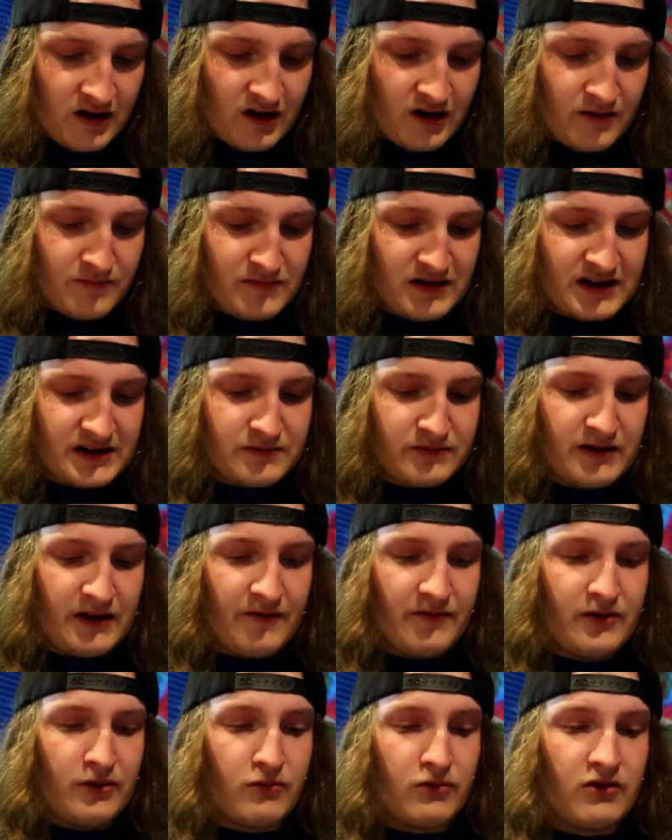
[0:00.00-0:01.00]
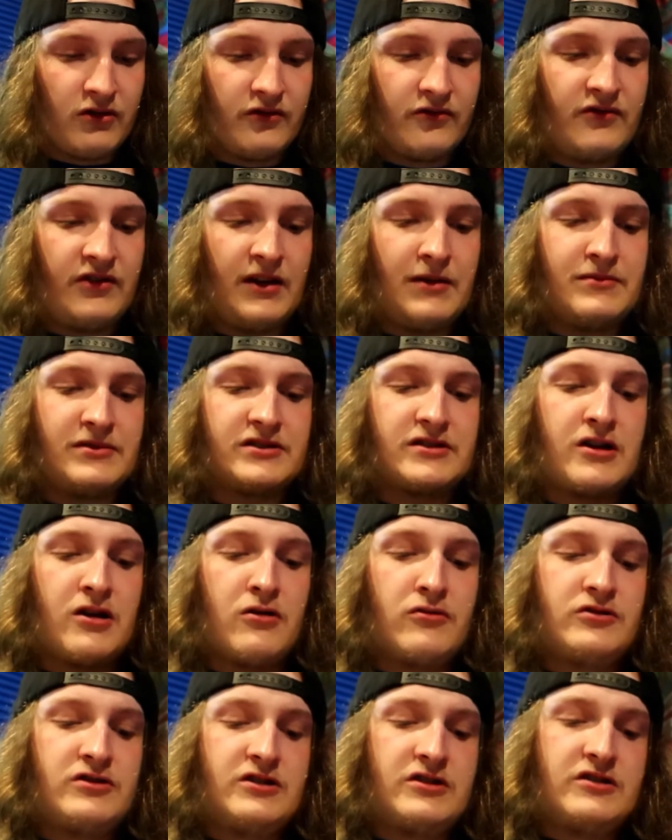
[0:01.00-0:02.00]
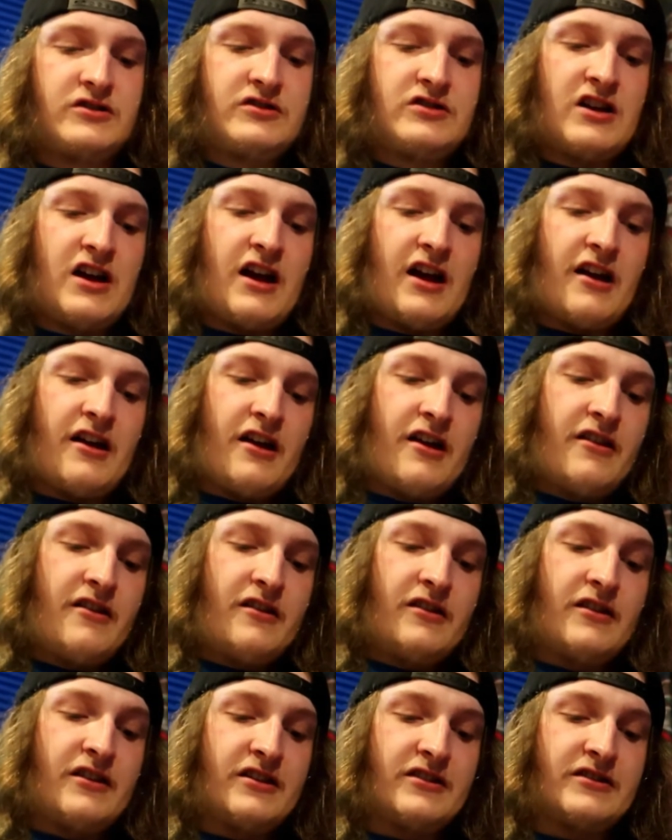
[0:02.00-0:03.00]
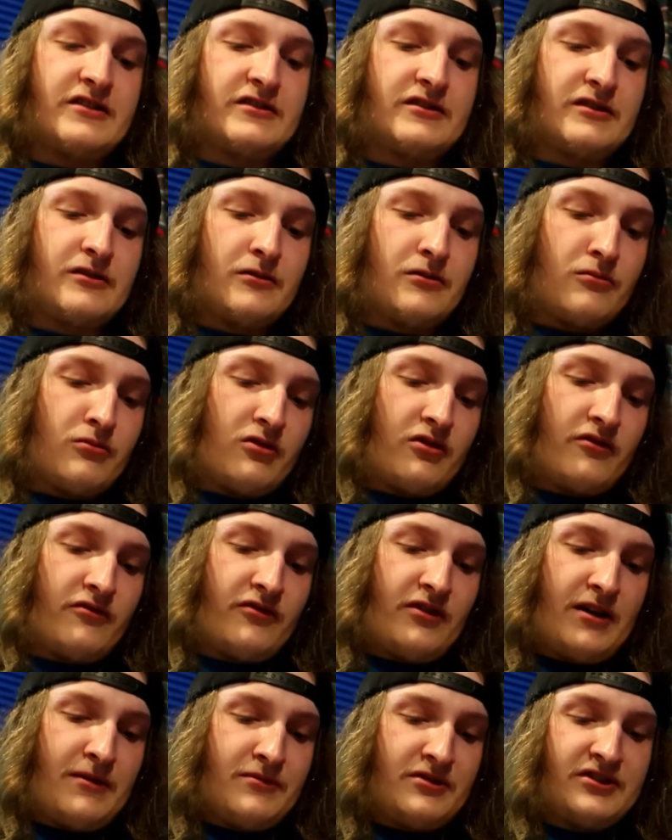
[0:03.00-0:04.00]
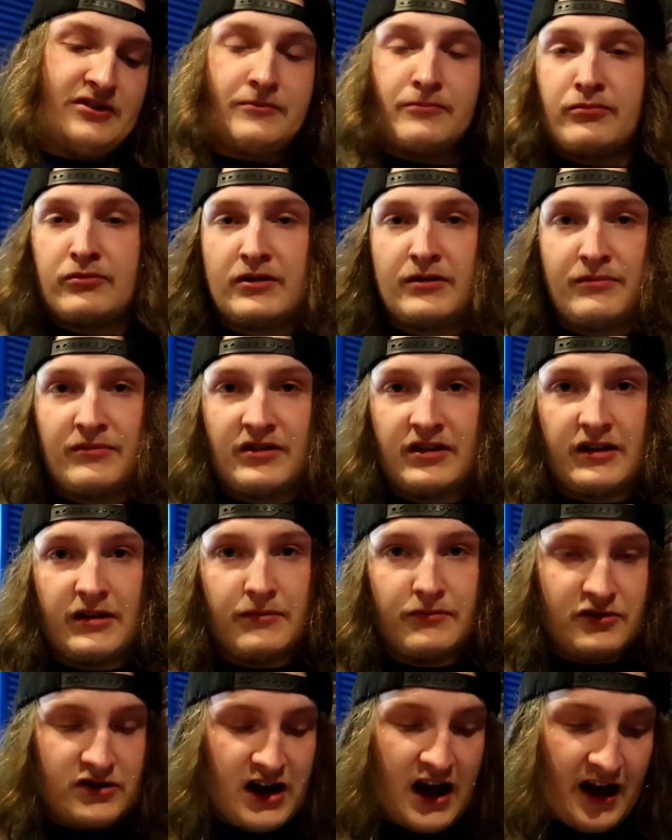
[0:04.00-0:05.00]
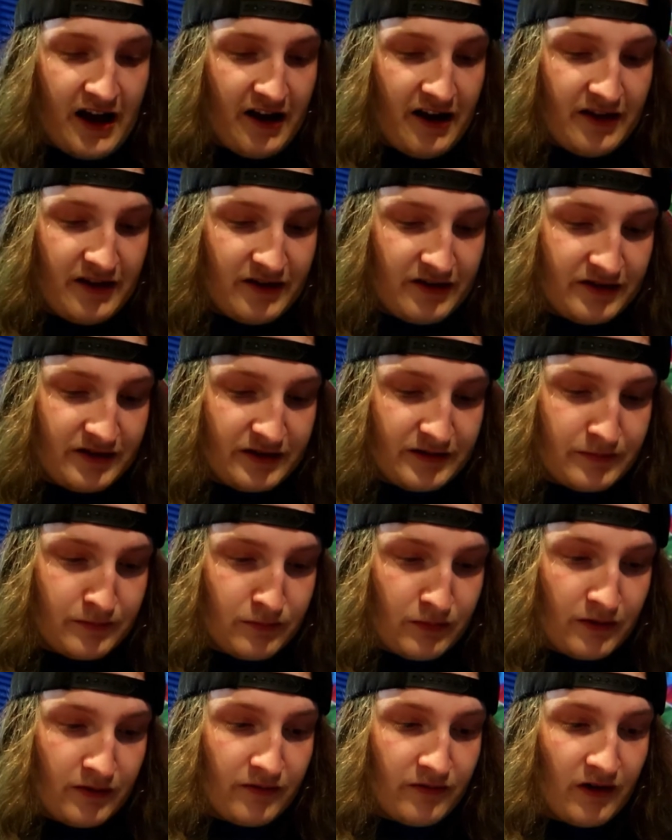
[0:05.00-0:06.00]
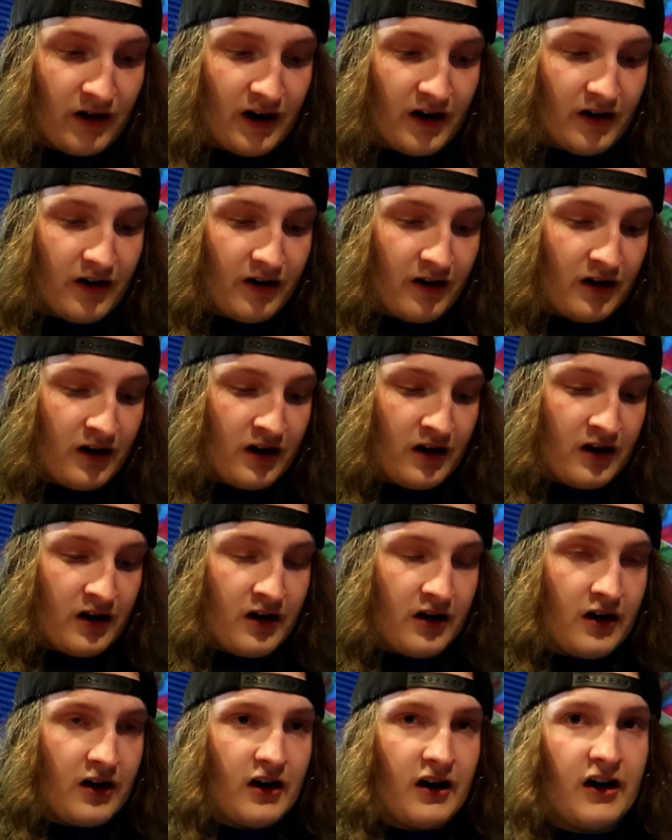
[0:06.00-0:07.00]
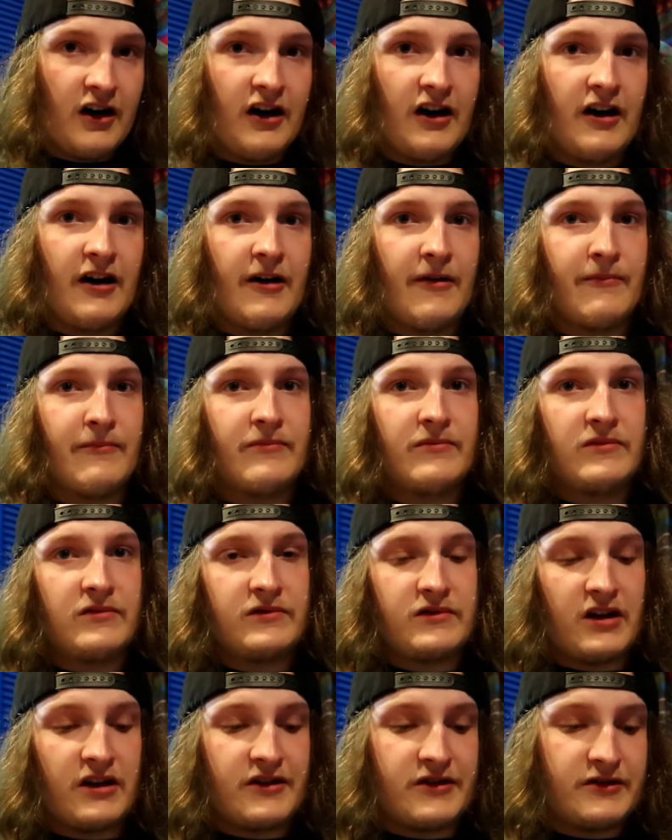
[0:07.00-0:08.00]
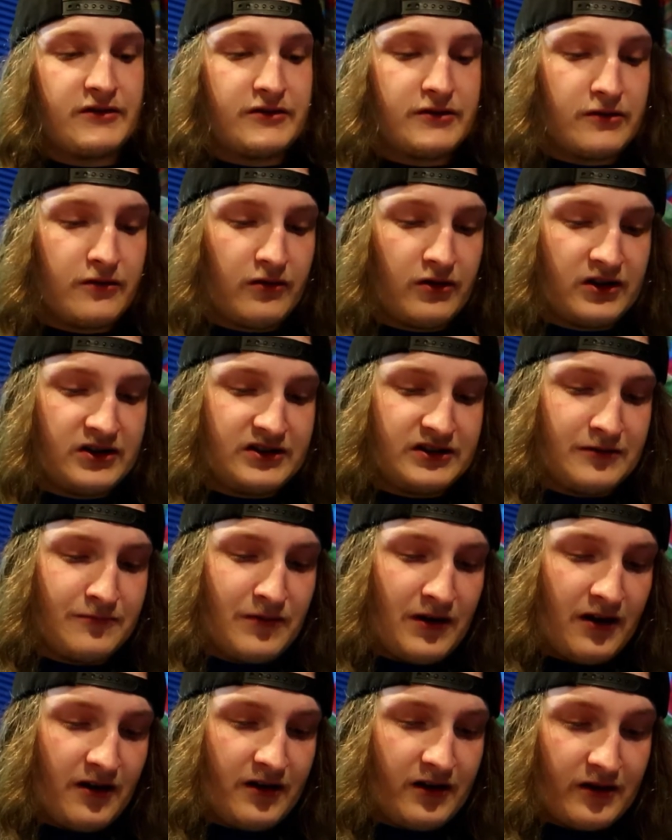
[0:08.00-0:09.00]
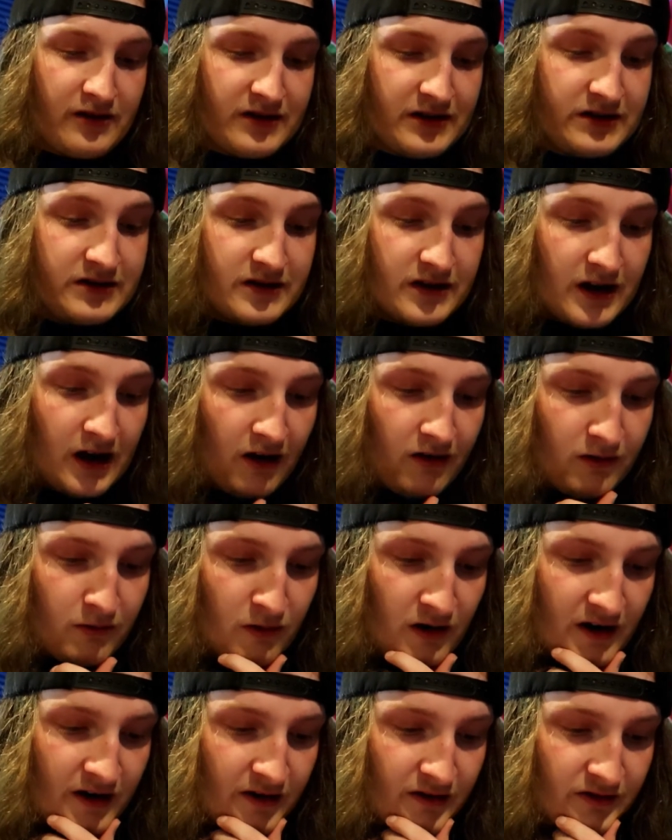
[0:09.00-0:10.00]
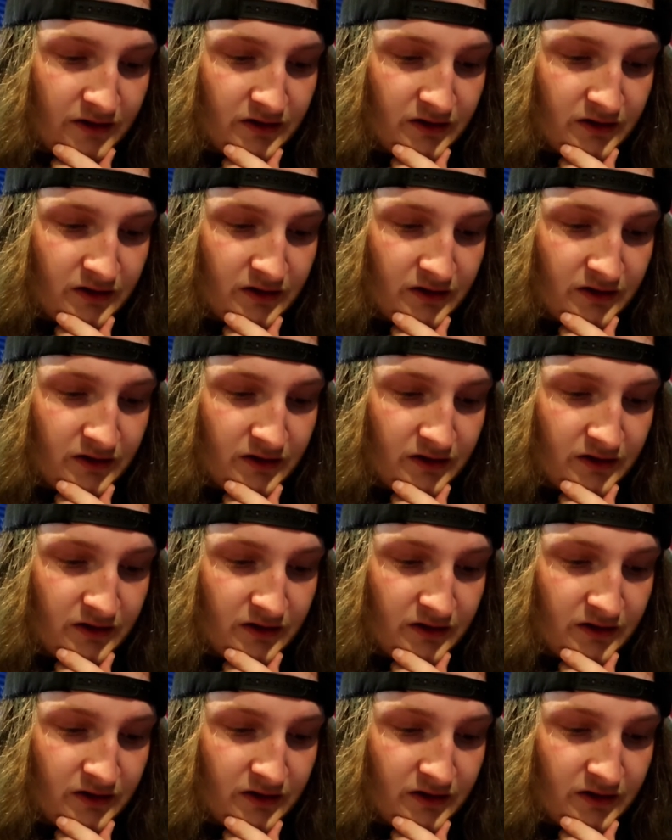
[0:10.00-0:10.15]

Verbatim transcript: Up next we have the world famous coaches jacket. This is the world famous Supreme Team jacket. This is pretty fire. Um, nothing too crazy about it. Decent colorway.